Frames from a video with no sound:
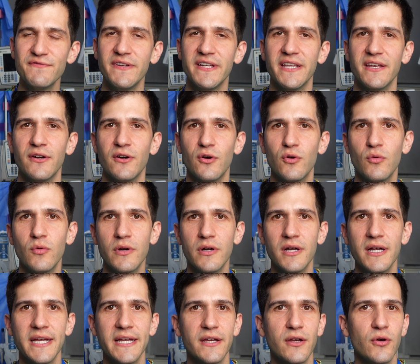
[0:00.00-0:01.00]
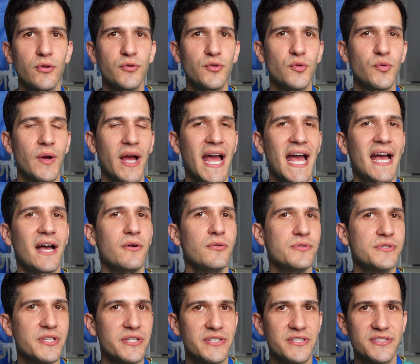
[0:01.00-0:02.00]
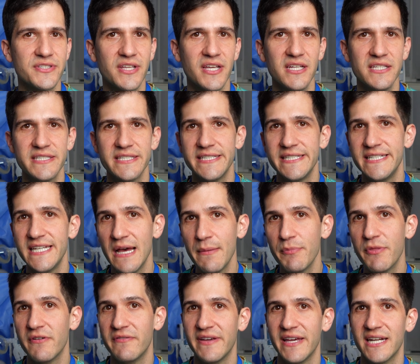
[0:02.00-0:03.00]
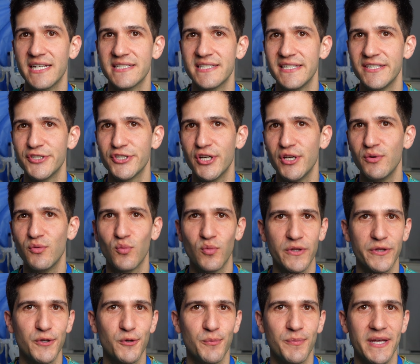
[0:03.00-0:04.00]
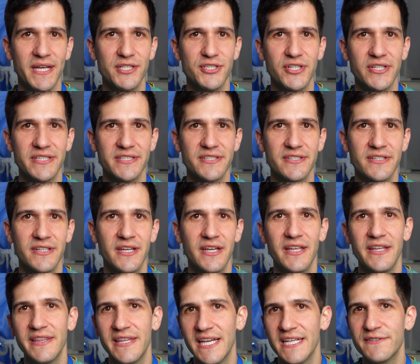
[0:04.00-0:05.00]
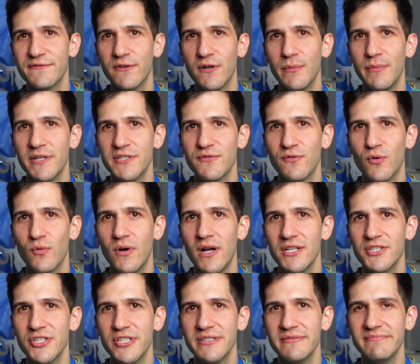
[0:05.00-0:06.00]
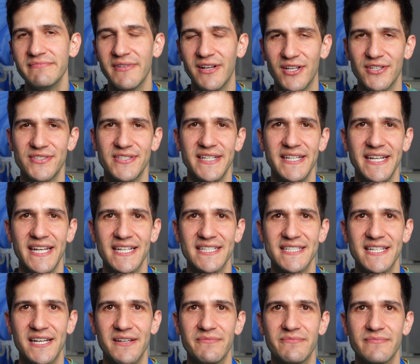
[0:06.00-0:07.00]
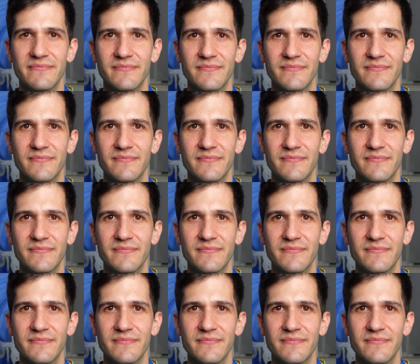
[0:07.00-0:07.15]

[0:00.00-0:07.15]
video where I go through how to discuss depth of anesthesia with your patients. Thanks very much for watching. I'll see you next time.